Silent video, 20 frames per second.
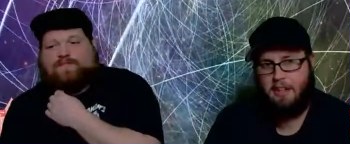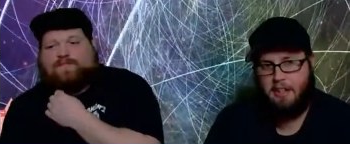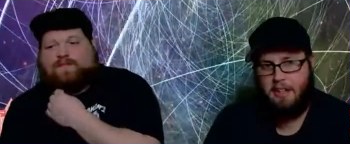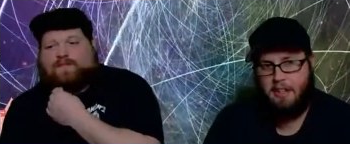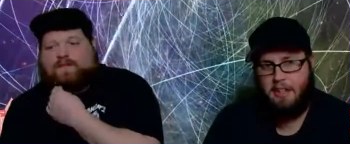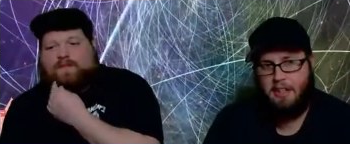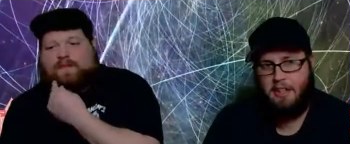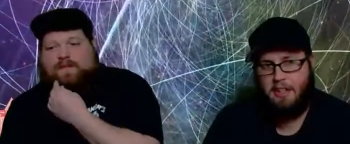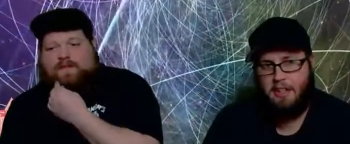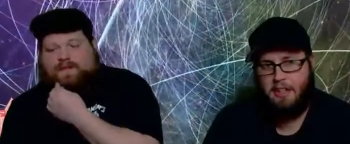
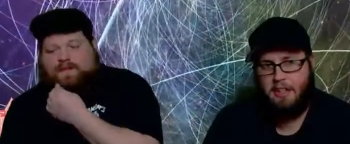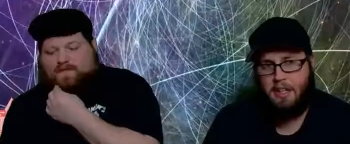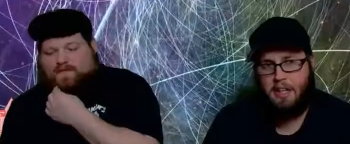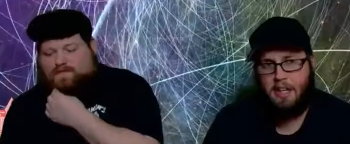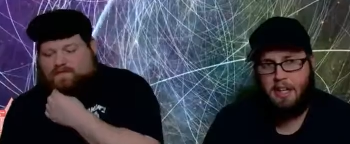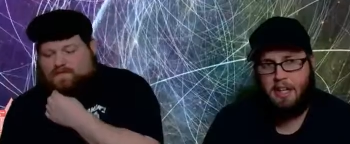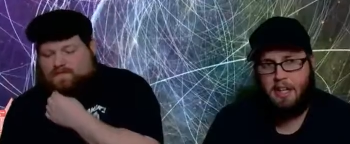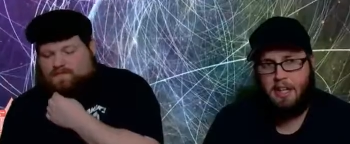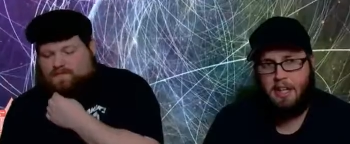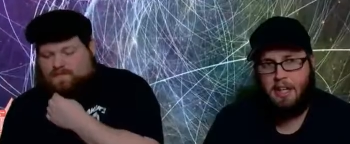
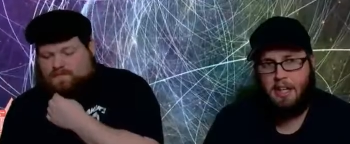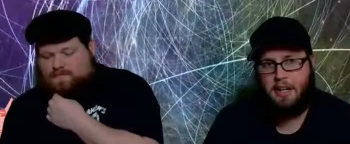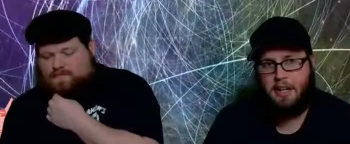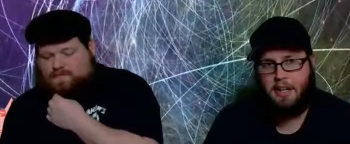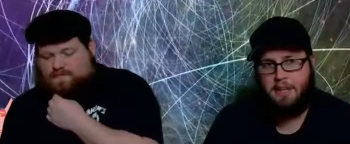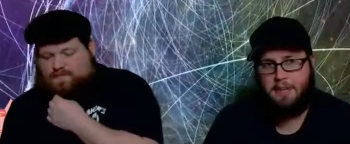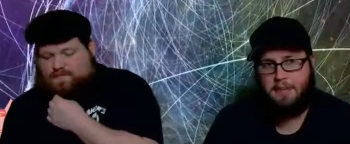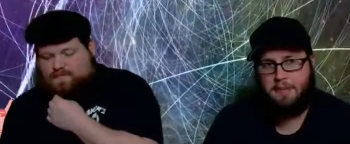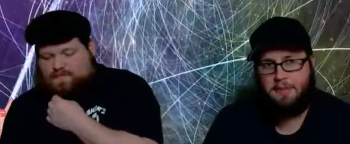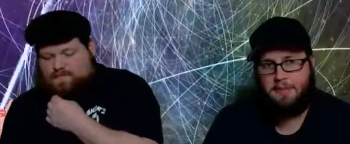
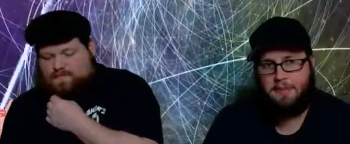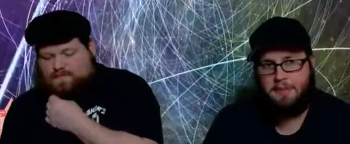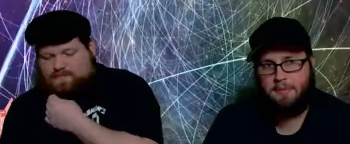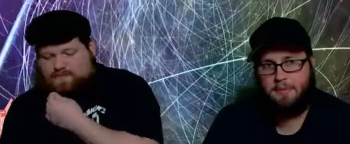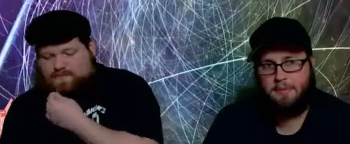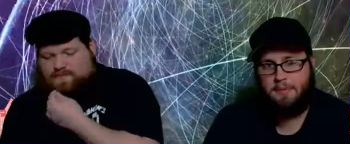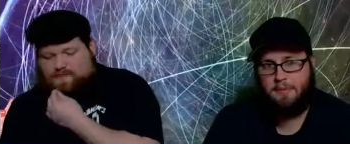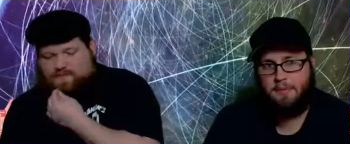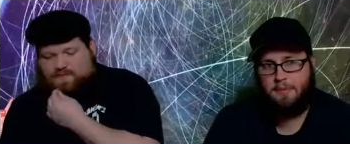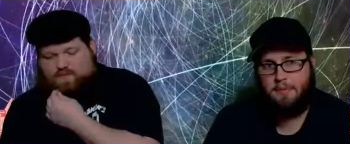
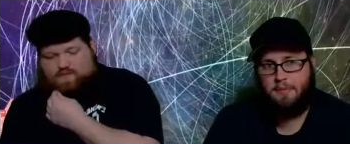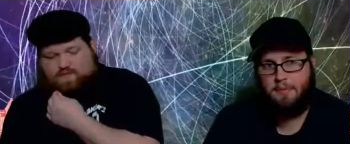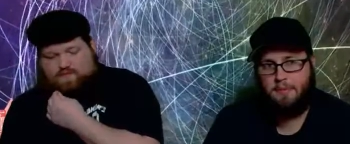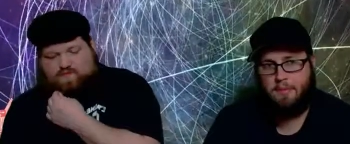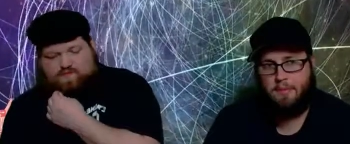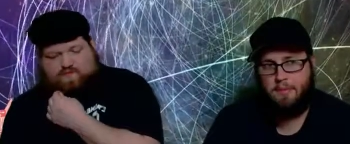(silence)